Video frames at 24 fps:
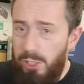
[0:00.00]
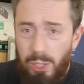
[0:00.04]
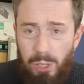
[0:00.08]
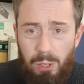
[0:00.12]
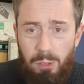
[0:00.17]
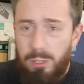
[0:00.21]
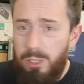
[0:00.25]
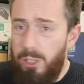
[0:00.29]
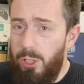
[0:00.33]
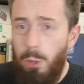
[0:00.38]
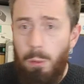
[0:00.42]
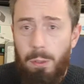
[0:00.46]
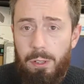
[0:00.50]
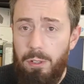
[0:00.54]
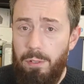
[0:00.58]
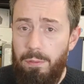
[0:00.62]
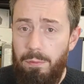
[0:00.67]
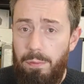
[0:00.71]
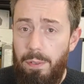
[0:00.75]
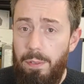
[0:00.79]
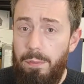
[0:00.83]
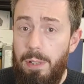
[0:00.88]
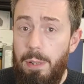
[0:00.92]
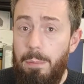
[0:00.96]
two to two
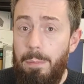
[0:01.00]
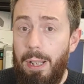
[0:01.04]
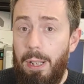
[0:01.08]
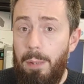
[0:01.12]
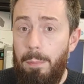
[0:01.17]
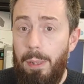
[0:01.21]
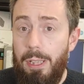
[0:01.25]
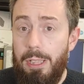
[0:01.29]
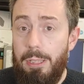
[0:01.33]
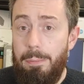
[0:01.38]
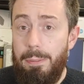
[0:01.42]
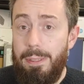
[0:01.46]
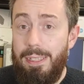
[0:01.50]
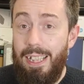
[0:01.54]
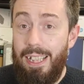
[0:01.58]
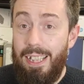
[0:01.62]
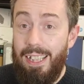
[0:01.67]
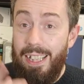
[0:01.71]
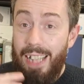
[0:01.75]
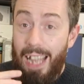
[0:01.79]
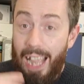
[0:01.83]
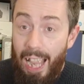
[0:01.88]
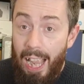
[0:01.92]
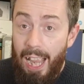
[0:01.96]
hundred fifty megabytes per
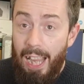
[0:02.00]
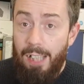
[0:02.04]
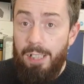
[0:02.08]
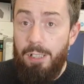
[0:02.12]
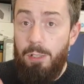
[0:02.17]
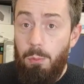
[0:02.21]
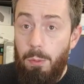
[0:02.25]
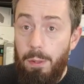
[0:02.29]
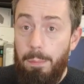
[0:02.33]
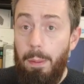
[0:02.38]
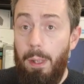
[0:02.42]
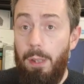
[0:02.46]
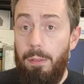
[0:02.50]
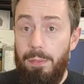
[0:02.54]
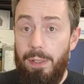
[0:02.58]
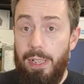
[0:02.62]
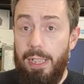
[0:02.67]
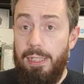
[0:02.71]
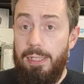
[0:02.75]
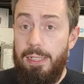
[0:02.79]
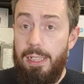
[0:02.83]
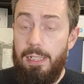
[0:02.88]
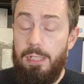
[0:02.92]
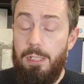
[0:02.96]
second, and with both of
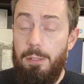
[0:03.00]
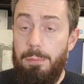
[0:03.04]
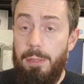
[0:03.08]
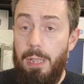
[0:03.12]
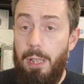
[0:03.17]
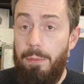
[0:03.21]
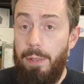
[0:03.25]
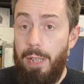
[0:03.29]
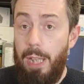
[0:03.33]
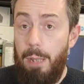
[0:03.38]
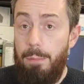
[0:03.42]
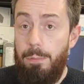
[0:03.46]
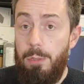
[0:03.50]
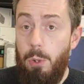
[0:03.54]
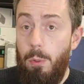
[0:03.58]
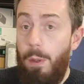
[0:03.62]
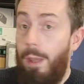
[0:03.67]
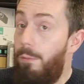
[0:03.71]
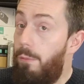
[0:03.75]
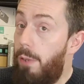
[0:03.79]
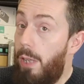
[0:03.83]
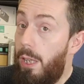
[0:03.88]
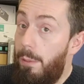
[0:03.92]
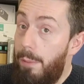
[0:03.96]
these systems having M two
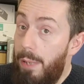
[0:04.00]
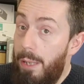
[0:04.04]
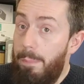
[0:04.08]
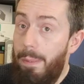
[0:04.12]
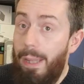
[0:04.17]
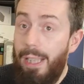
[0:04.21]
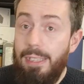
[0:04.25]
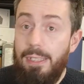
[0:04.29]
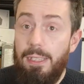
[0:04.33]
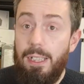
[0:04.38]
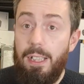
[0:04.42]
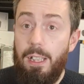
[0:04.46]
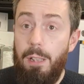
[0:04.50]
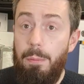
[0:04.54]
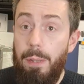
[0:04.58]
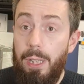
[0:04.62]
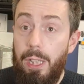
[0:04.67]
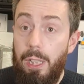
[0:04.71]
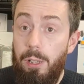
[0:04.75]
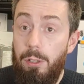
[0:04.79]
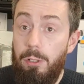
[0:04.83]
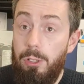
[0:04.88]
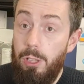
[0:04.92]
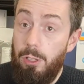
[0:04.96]
NVMe bays that can
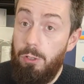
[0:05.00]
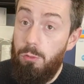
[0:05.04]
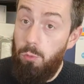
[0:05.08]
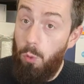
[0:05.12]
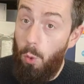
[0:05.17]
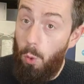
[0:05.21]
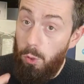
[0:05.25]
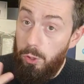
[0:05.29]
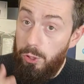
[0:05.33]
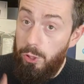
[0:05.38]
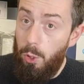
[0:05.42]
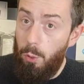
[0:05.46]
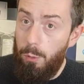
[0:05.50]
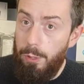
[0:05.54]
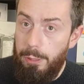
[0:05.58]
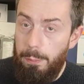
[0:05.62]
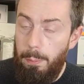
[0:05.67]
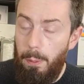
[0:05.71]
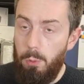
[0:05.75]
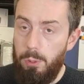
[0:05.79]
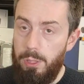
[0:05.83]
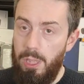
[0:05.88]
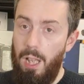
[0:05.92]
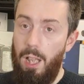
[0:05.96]
be used as raw
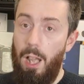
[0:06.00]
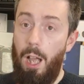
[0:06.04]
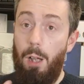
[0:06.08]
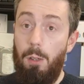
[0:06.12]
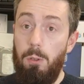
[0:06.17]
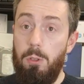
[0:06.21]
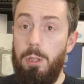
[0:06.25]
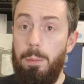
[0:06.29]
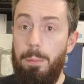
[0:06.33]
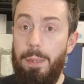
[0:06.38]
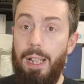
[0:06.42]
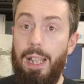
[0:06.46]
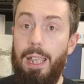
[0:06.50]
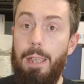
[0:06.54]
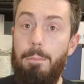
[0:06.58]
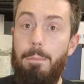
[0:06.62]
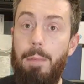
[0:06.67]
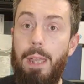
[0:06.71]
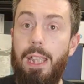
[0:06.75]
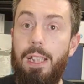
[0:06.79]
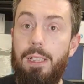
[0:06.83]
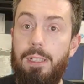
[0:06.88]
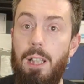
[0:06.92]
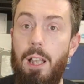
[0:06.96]
storage pools, ultimately
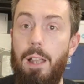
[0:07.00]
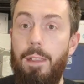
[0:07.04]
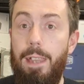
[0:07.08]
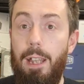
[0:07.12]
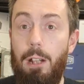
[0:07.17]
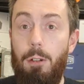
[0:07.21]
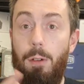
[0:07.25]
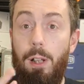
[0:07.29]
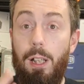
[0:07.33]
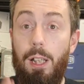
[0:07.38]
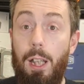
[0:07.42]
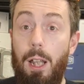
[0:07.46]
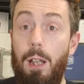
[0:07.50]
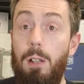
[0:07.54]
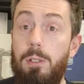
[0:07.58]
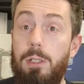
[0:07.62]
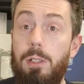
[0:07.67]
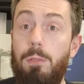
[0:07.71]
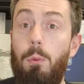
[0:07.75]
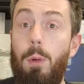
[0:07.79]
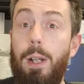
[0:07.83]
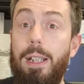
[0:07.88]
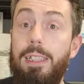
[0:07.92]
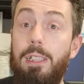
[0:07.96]
it means that there are
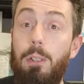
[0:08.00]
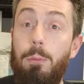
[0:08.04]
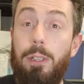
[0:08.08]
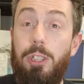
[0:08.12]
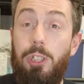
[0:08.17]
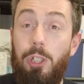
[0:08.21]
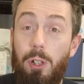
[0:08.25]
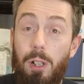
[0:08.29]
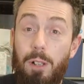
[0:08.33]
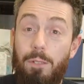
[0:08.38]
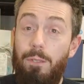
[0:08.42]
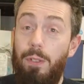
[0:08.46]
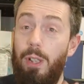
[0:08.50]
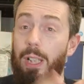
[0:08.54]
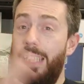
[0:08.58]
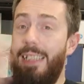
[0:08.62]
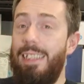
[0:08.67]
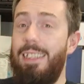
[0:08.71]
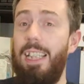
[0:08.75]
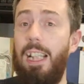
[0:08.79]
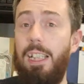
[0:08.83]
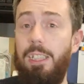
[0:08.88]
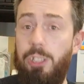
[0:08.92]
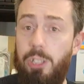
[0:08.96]
loads of ways in which you could
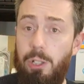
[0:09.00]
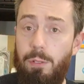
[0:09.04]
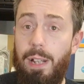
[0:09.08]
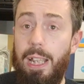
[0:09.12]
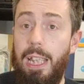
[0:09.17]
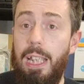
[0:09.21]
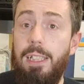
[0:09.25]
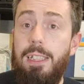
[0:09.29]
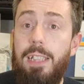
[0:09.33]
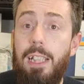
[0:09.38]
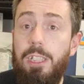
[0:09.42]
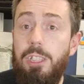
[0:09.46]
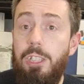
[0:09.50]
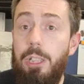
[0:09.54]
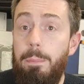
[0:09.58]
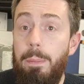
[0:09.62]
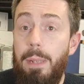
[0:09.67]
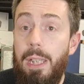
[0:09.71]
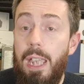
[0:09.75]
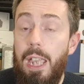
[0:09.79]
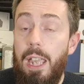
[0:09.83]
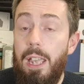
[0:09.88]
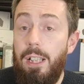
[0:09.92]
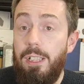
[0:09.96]
fully saturate a ten G
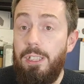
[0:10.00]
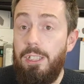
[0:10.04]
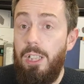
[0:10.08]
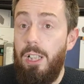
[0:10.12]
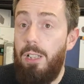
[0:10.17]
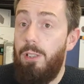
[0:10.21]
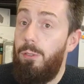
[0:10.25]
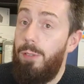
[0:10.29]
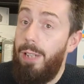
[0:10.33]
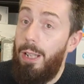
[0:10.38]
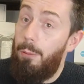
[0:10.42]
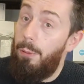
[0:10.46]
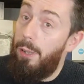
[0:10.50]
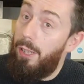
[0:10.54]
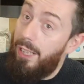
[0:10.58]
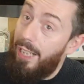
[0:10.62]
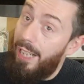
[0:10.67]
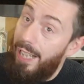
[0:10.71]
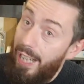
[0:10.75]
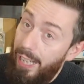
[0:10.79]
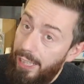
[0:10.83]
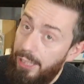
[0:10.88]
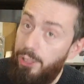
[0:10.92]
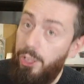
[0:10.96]
B E external network
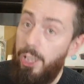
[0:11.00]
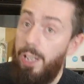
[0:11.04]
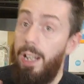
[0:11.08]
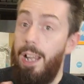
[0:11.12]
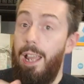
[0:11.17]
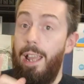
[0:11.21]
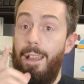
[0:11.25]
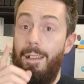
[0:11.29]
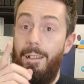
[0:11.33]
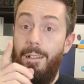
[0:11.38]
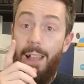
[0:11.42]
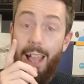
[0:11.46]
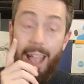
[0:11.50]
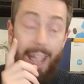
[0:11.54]
connection,